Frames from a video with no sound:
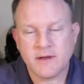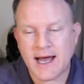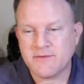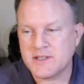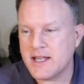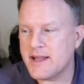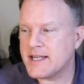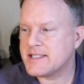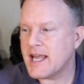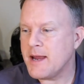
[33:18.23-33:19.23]
I've seen
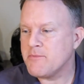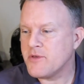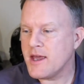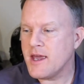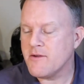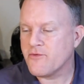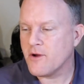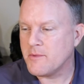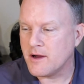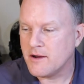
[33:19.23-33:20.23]
that same thing
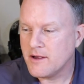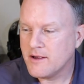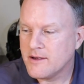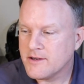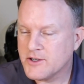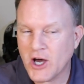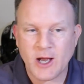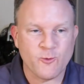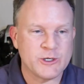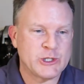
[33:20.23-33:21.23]
from a
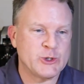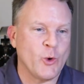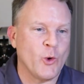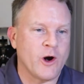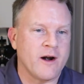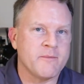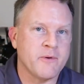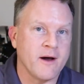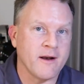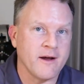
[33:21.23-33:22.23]
gut restore
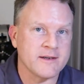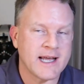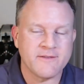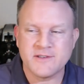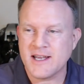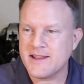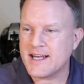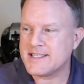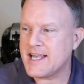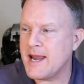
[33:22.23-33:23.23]
product. I've seen
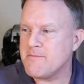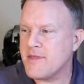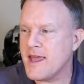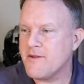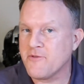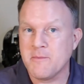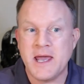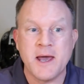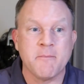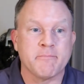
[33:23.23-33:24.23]
that same thing from
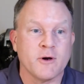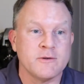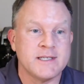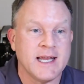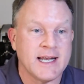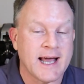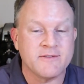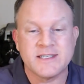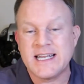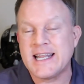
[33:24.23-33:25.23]
hemp protein.
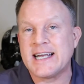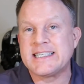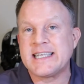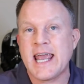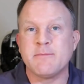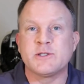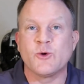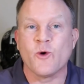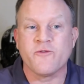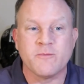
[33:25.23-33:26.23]
I've seen that same
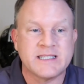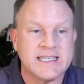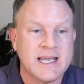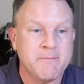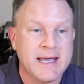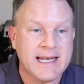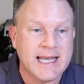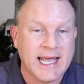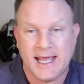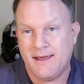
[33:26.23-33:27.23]
story from
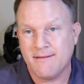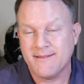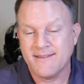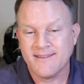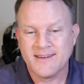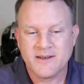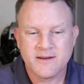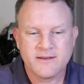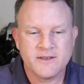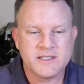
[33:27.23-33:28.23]
CBD.
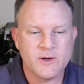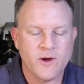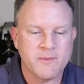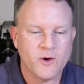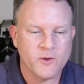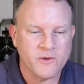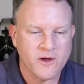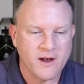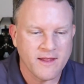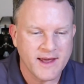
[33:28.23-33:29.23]
You see where I'm going with
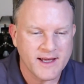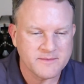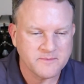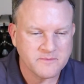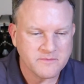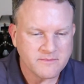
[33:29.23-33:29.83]
all of that?